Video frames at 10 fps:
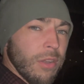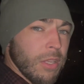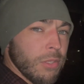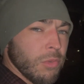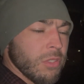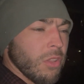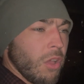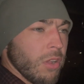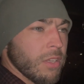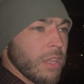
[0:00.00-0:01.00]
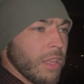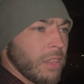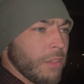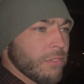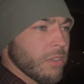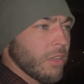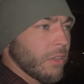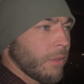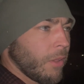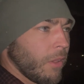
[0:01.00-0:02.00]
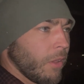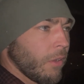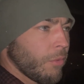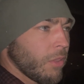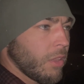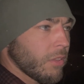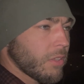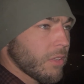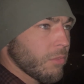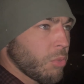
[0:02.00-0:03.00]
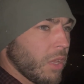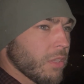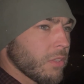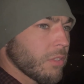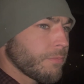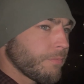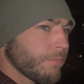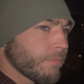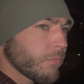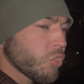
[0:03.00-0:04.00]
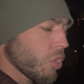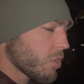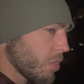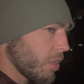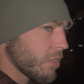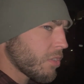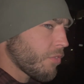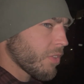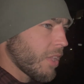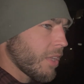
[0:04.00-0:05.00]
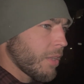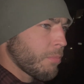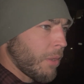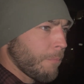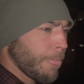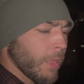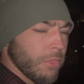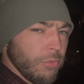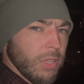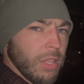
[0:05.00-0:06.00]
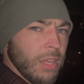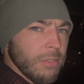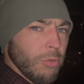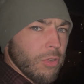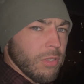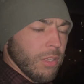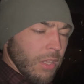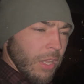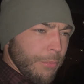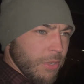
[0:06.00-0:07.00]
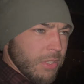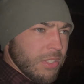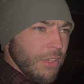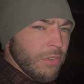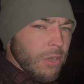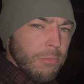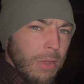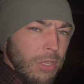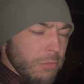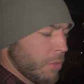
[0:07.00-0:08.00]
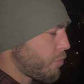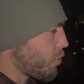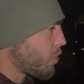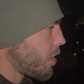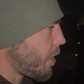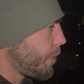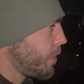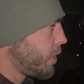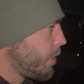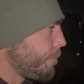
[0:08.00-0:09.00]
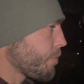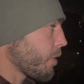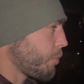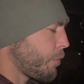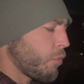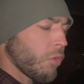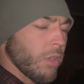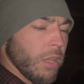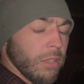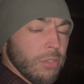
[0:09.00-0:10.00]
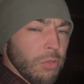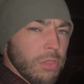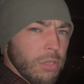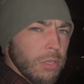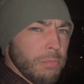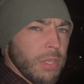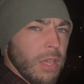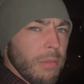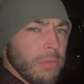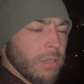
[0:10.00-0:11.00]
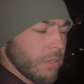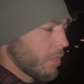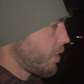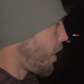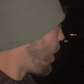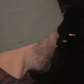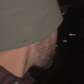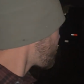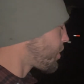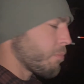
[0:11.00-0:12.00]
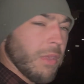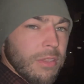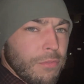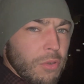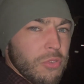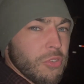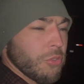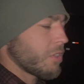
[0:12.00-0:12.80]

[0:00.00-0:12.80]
It was a long day. I left, we got the truck done and stuff like that at about 3 o'clock in the morning. We did 700 miles before 2:30 p.m. So we can make the photo shoot in